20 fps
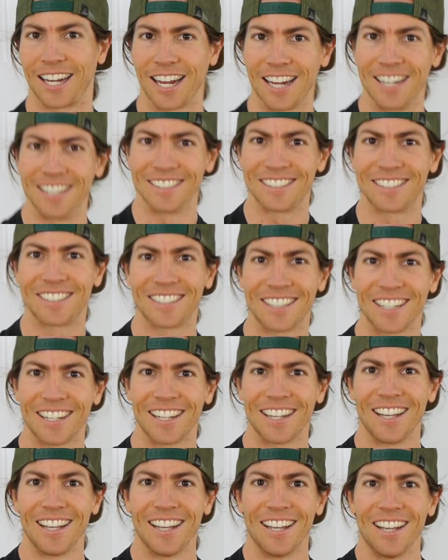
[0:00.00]

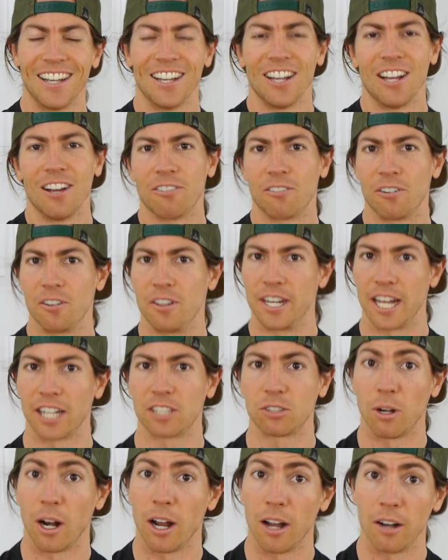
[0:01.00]
seconds for the
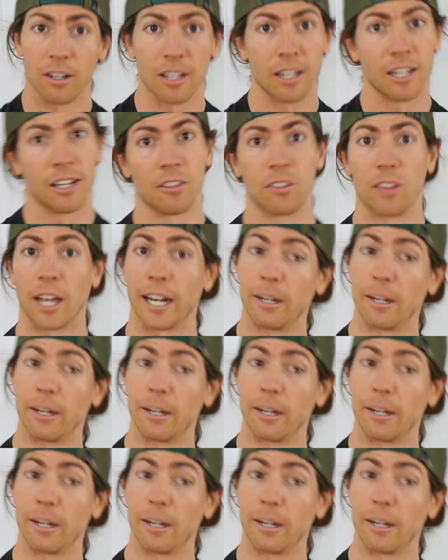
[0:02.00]
next round.